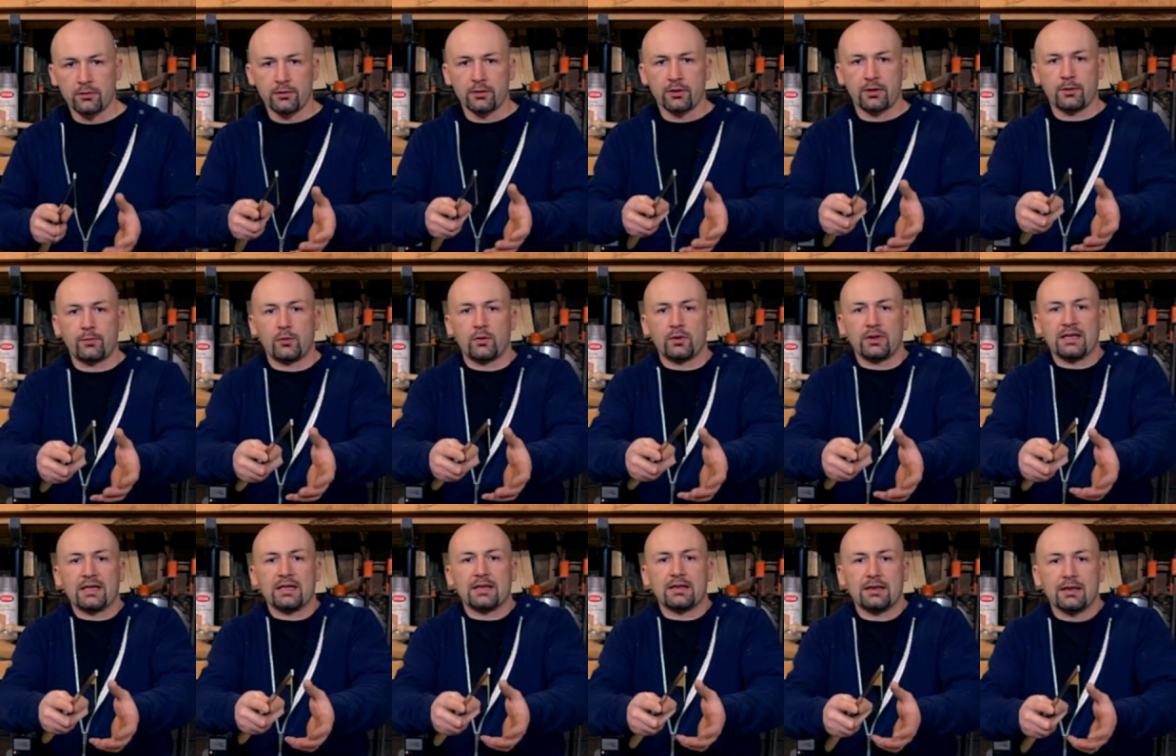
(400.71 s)
You're
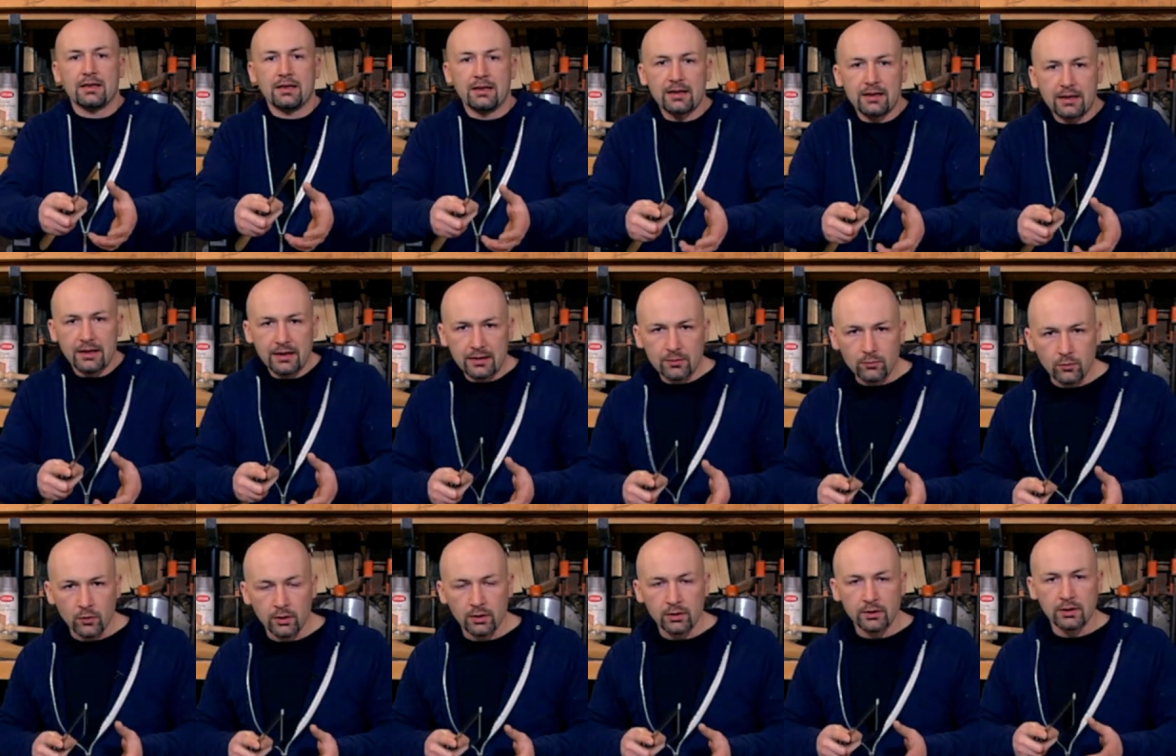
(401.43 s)
pulling it
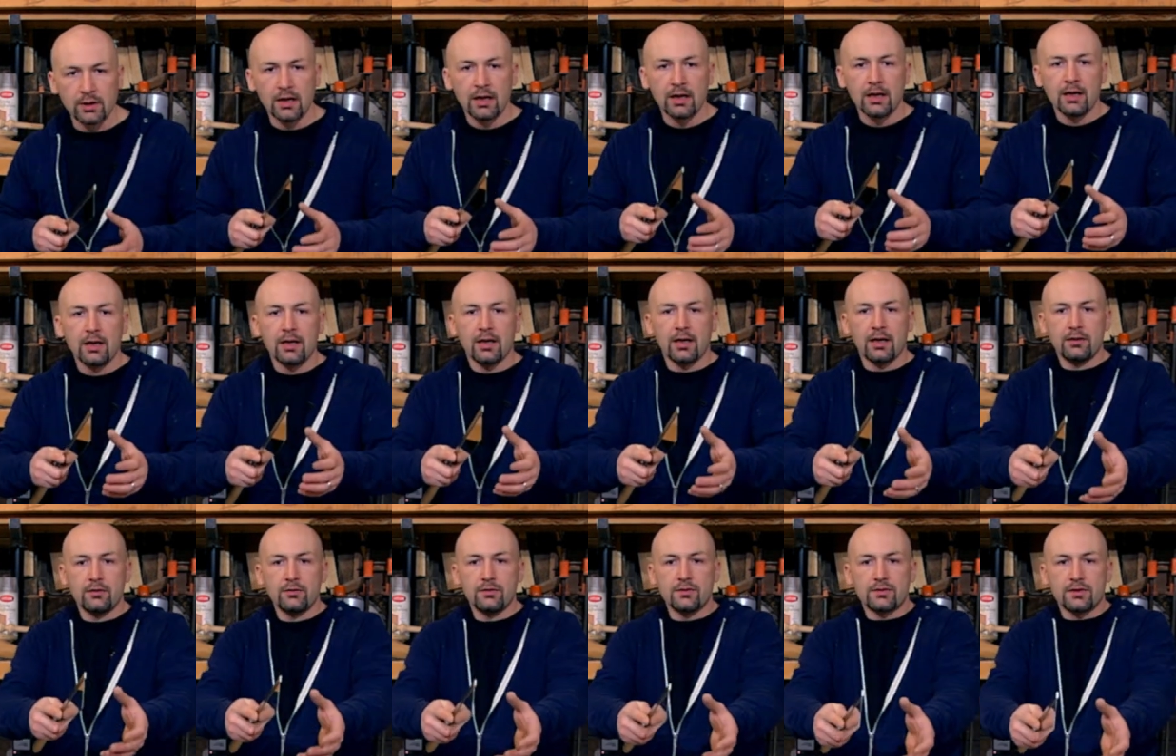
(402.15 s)
inward
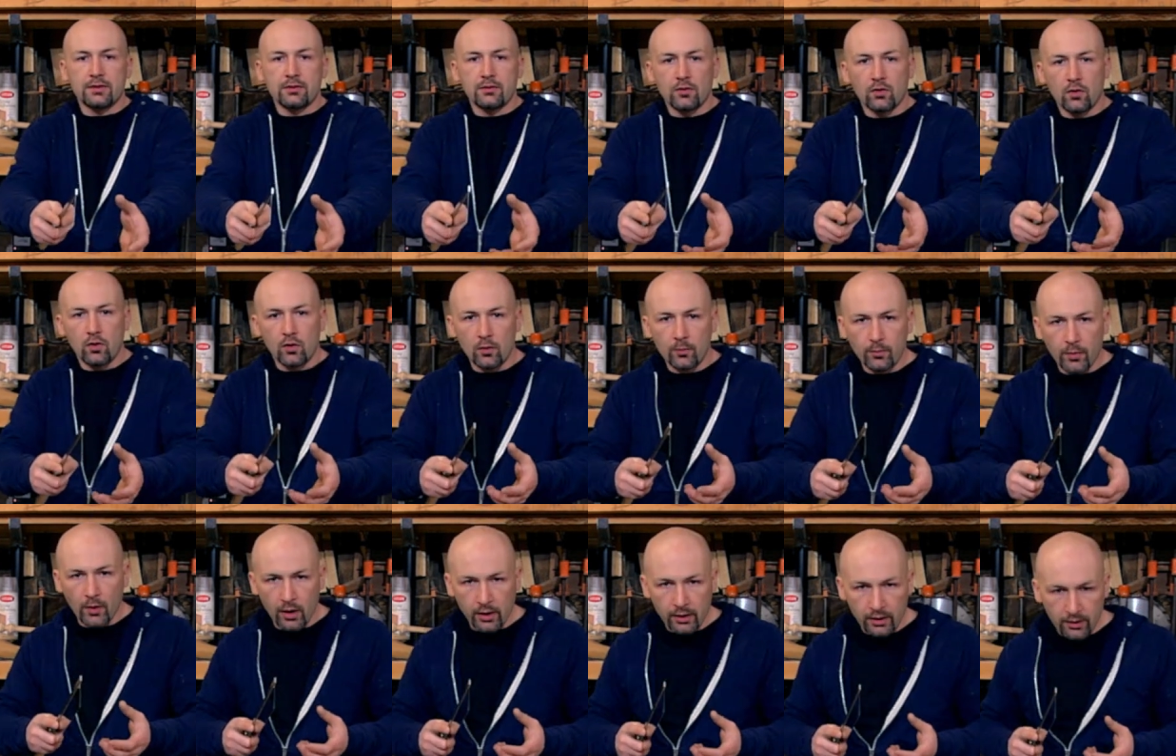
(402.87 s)
and using your whole
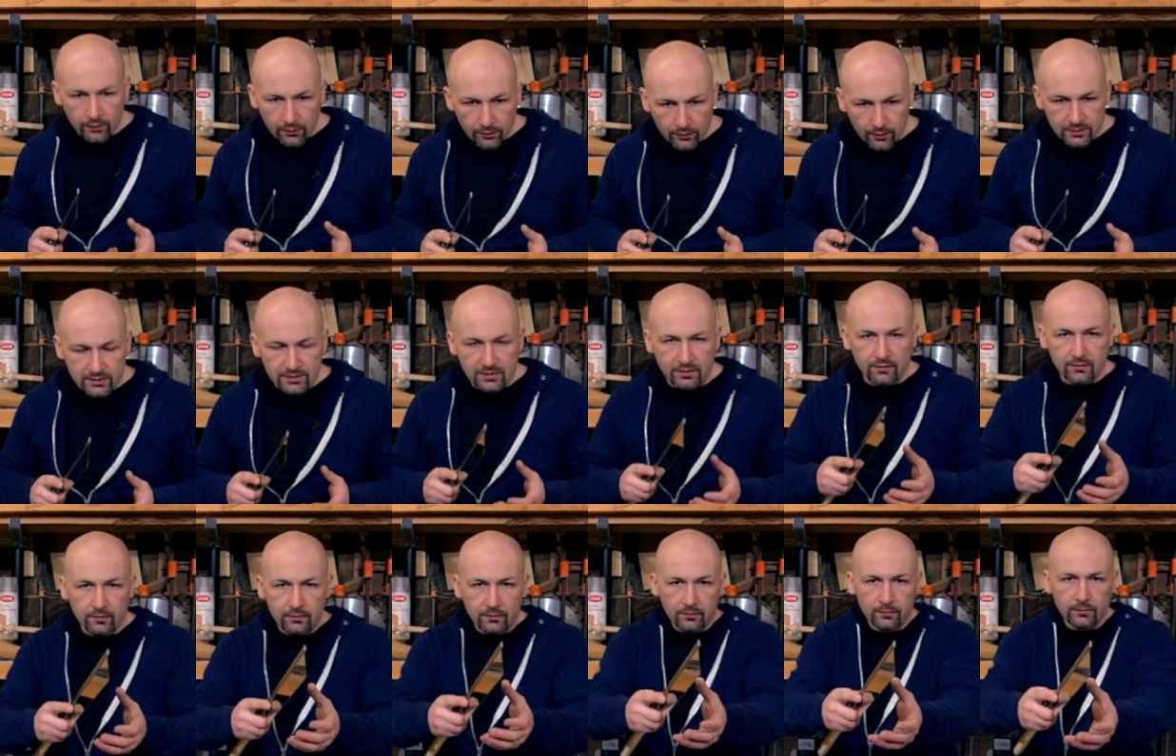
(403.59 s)
body,
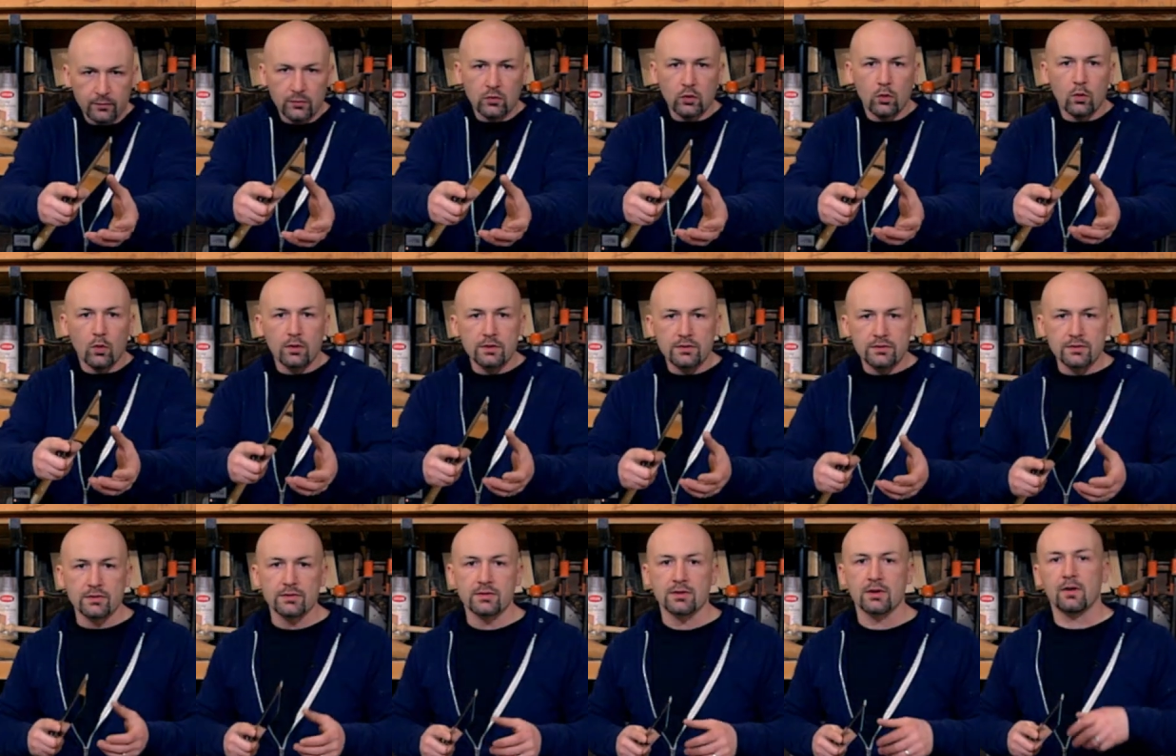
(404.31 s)
thrusting
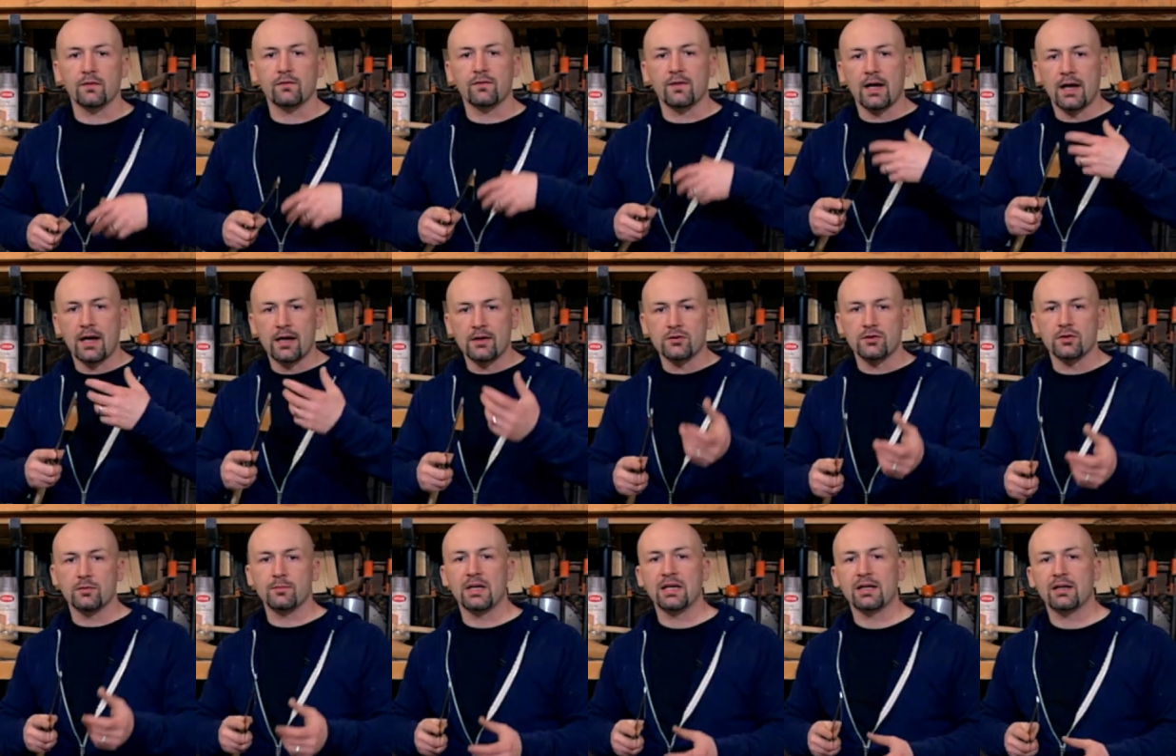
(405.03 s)
towards yourself as
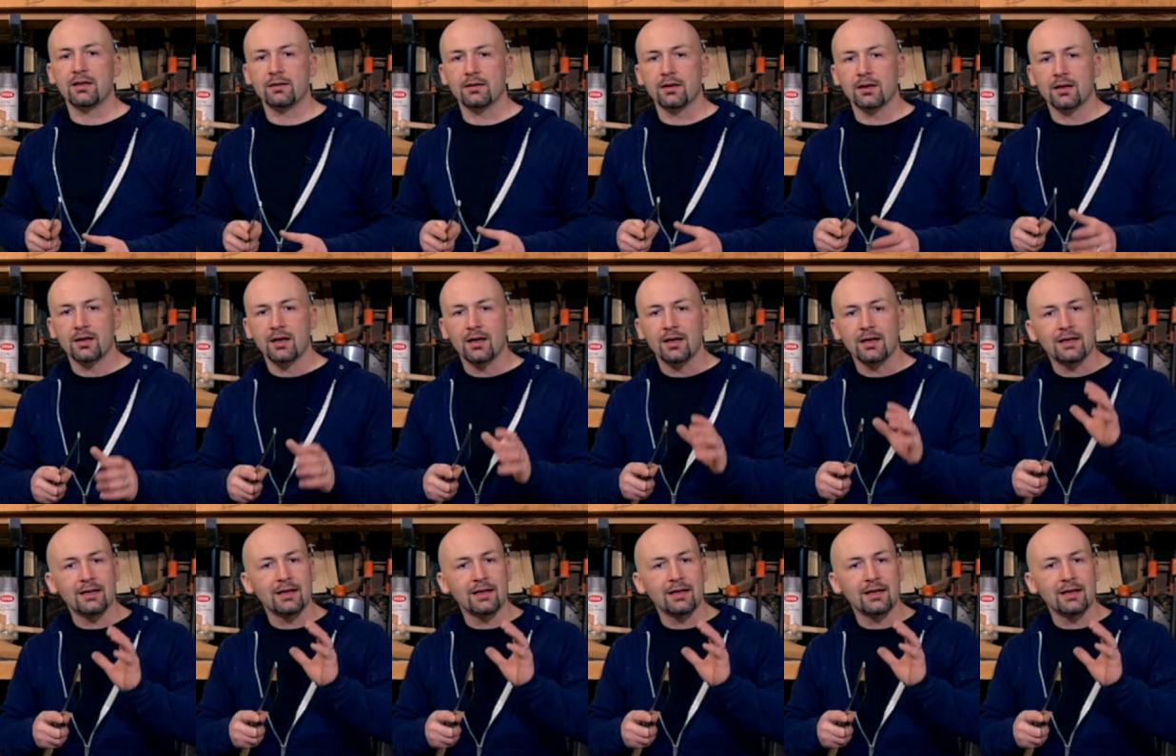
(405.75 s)
you're making the cut.